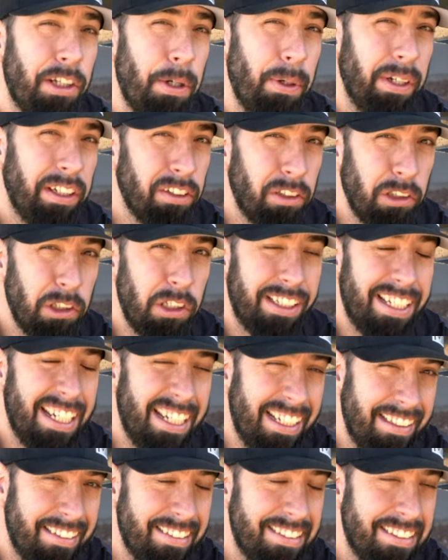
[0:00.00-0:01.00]
going to look
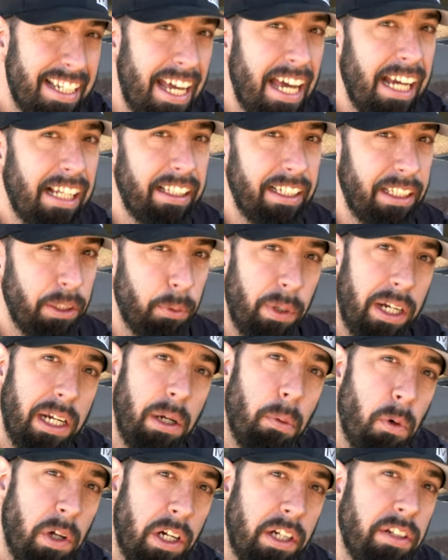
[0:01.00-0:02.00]
exactly the way I
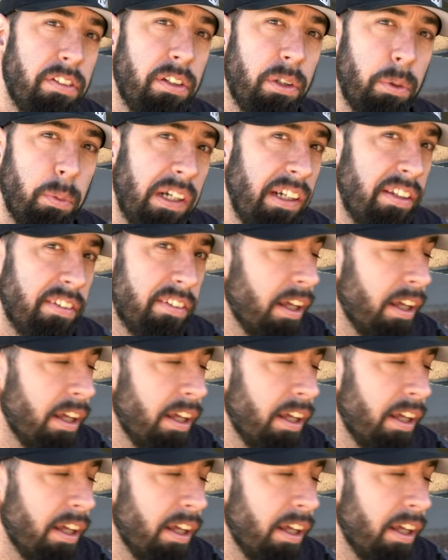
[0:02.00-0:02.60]
want it to when it's